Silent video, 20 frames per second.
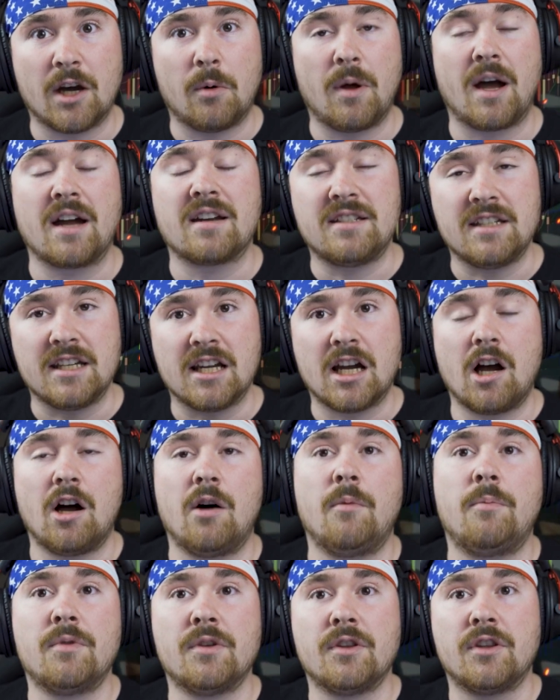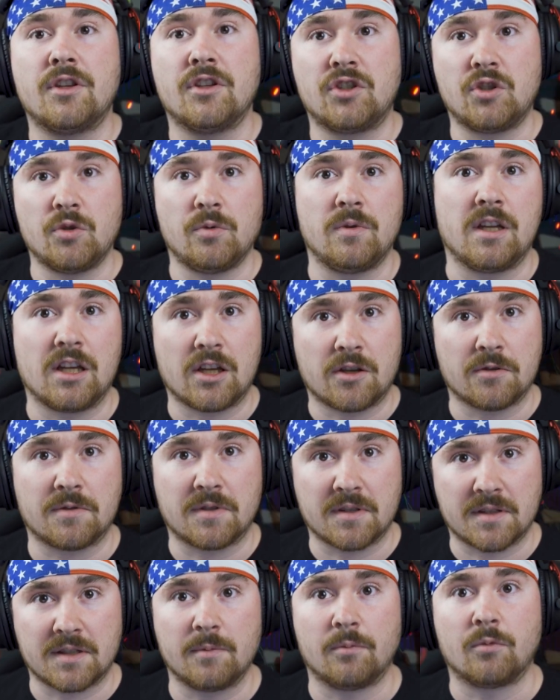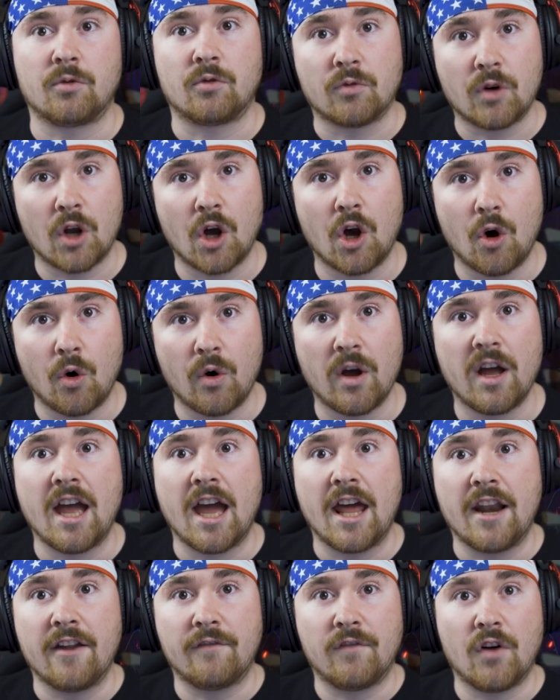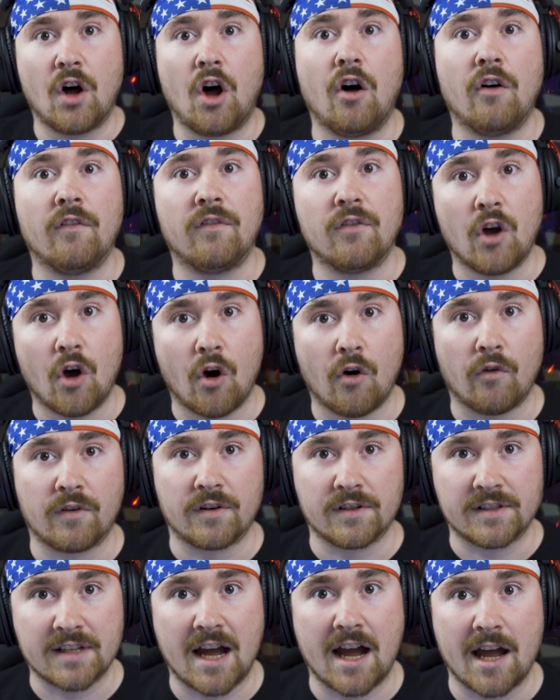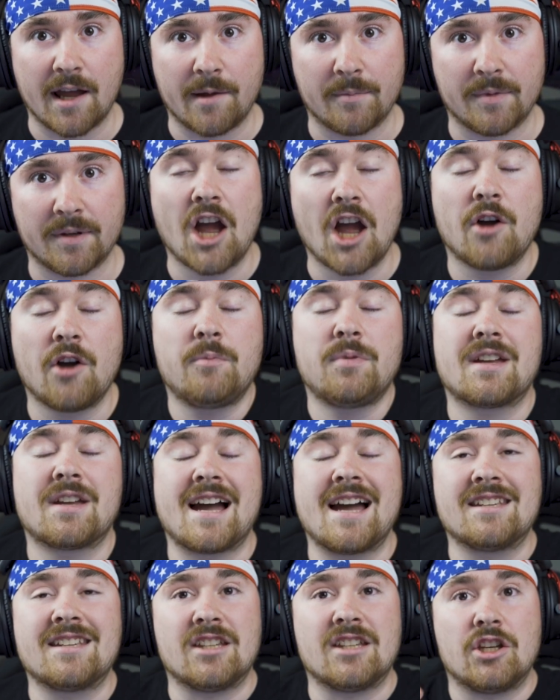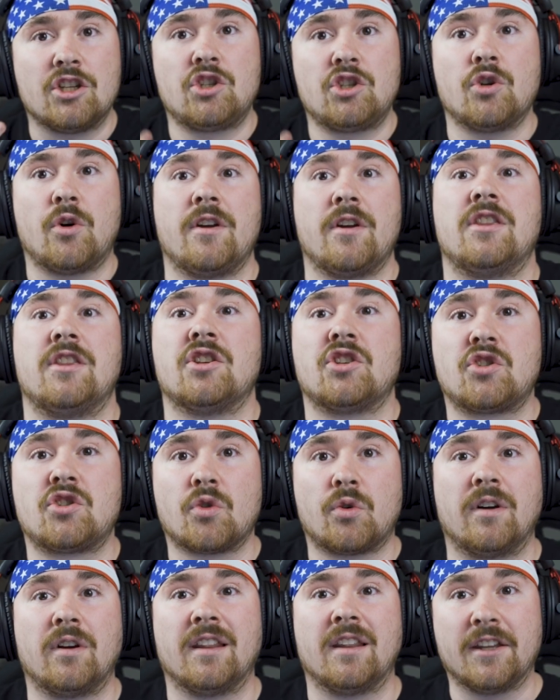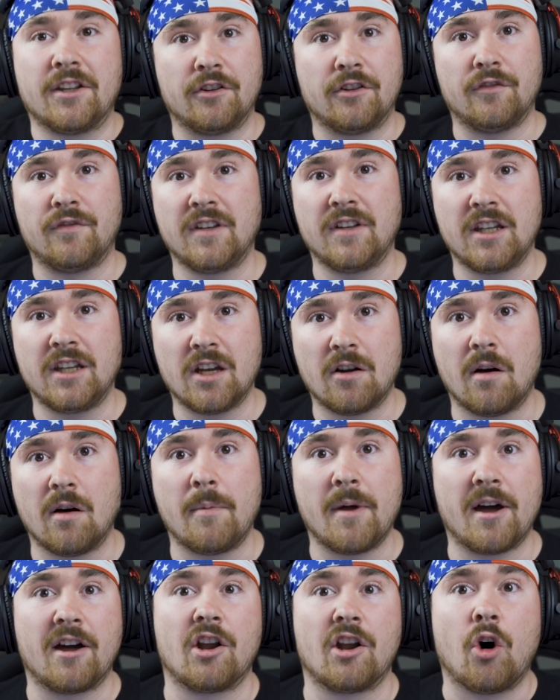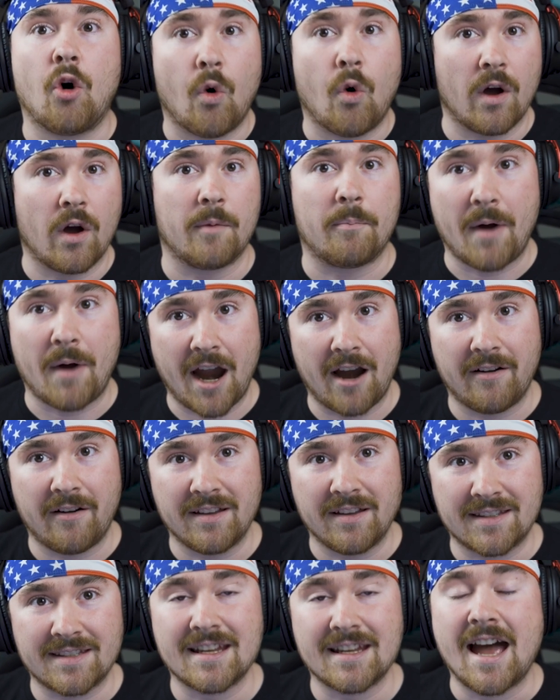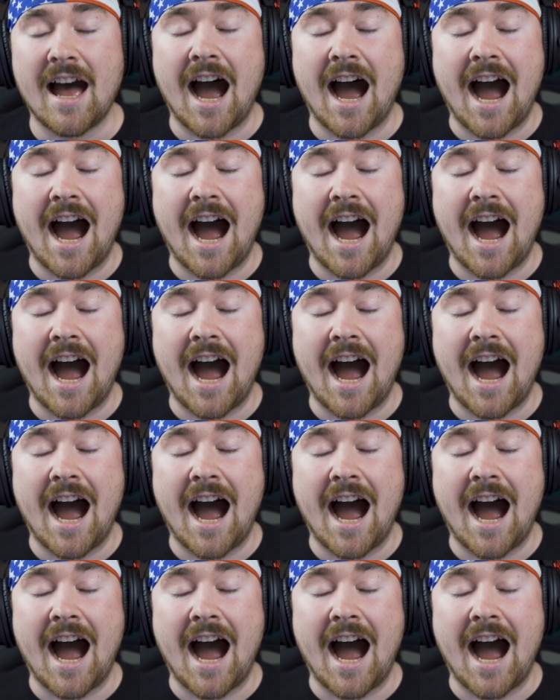that will actually help the Sui ecosystem grow and evolve over time. I hope you guys enjoyed this short little video about Ahoy Pirates.